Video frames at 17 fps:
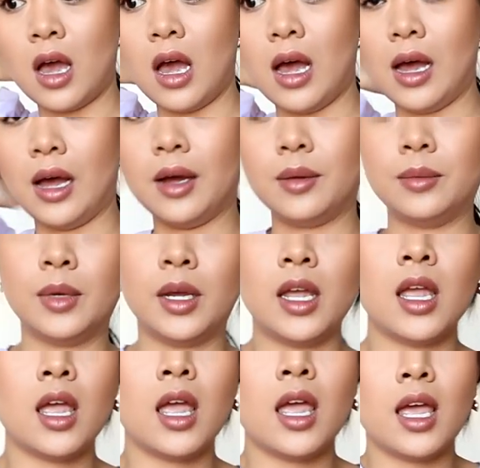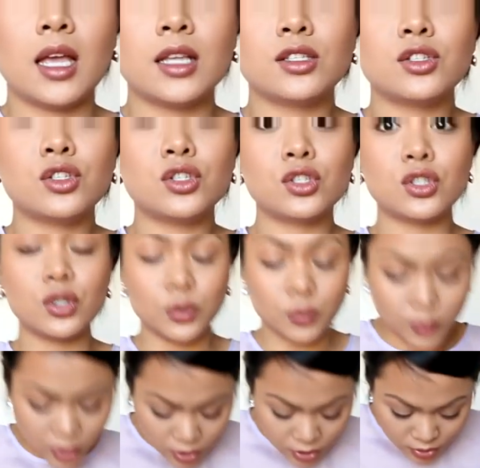Um, it's
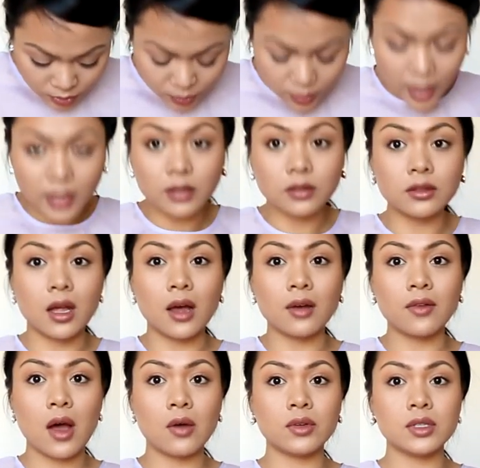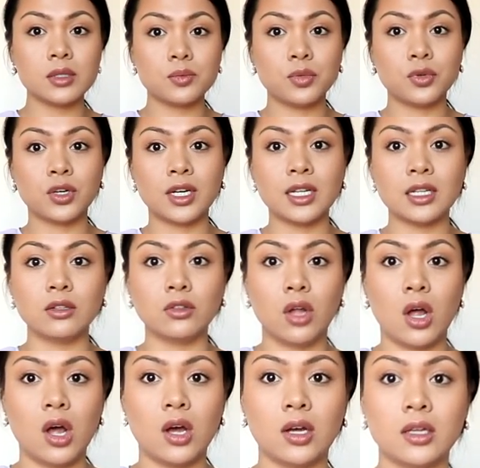super cute. I love how it's pretty
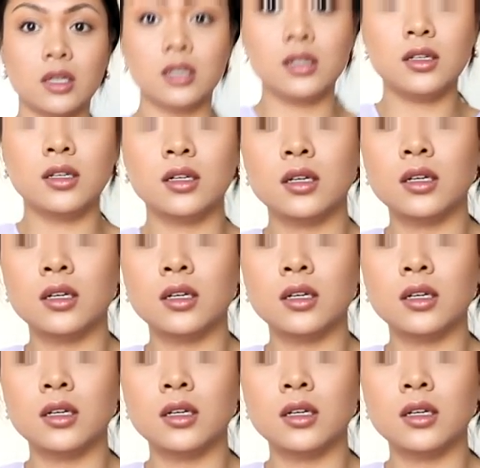long.